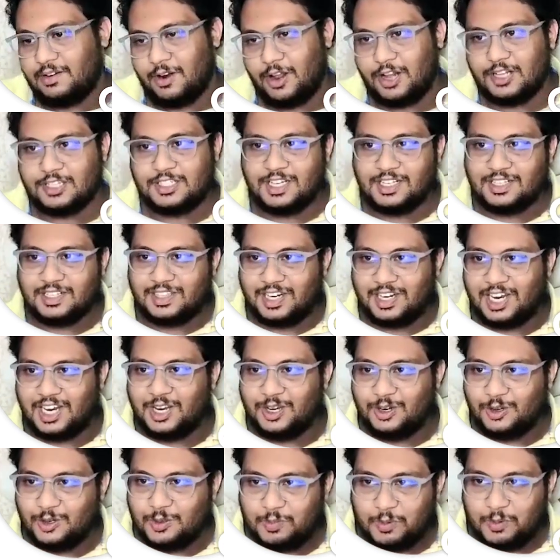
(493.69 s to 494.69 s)
launching three
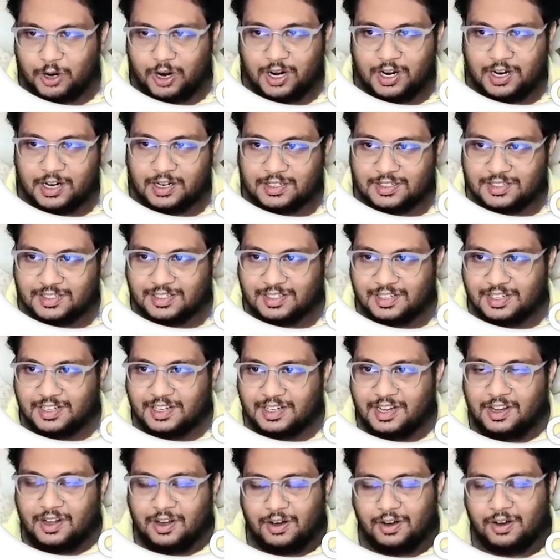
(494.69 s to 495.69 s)
new products,
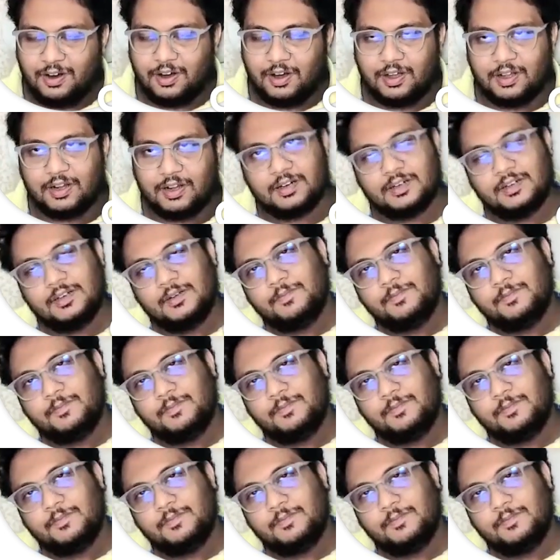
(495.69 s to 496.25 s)
or